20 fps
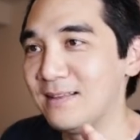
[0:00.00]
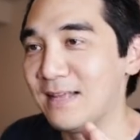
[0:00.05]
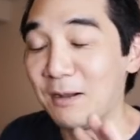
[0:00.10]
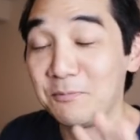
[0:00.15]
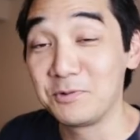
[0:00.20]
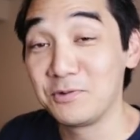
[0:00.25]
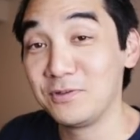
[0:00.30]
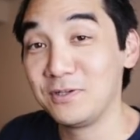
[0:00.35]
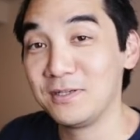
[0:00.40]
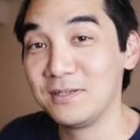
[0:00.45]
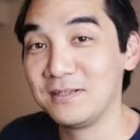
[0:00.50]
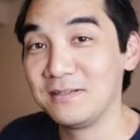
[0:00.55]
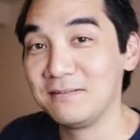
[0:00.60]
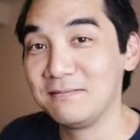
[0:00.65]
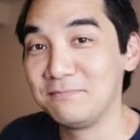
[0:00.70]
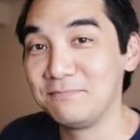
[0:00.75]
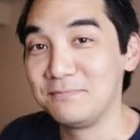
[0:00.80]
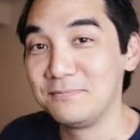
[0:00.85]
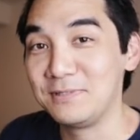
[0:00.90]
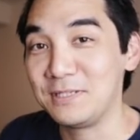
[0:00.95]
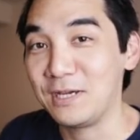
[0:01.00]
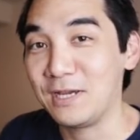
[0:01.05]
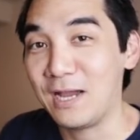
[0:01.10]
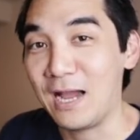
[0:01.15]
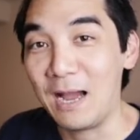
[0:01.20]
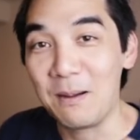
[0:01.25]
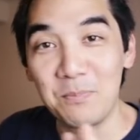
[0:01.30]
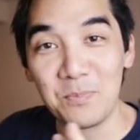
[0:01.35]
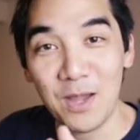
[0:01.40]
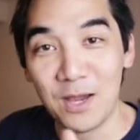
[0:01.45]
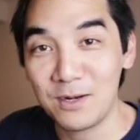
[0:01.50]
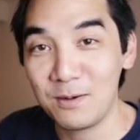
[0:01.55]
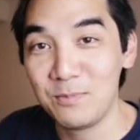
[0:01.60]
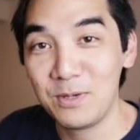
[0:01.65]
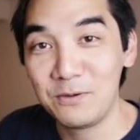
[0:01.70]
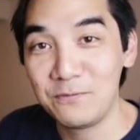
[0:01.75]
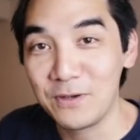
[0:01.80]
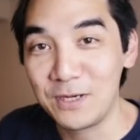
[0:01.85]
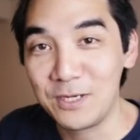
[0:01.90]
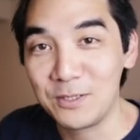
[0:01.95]
Now I'm just gonna say I'm not a
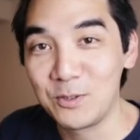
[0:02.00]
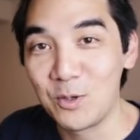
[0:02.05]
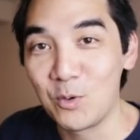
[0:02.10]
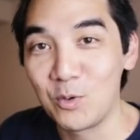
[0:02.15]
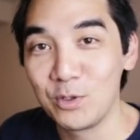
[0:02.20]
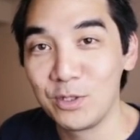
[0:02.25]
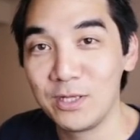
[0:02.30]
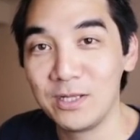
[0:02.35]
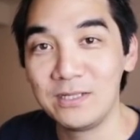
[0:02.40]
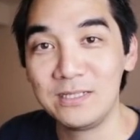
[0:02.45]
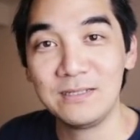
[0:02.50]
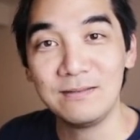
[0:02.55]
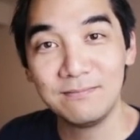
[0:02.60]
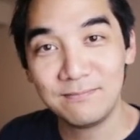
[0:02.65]
big fan of coconut.